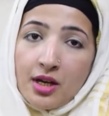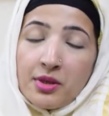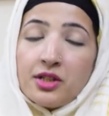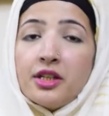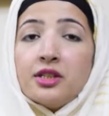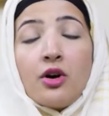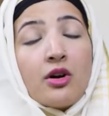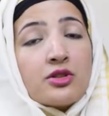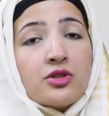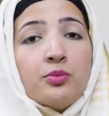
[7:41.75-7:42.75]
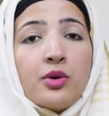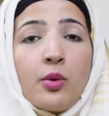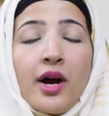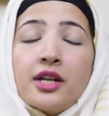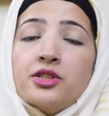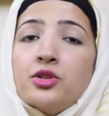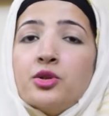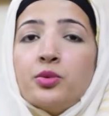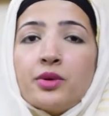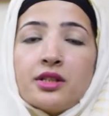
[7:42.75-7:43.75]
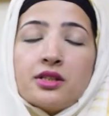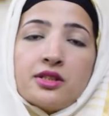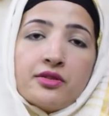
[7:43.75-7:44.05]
but it also provides you with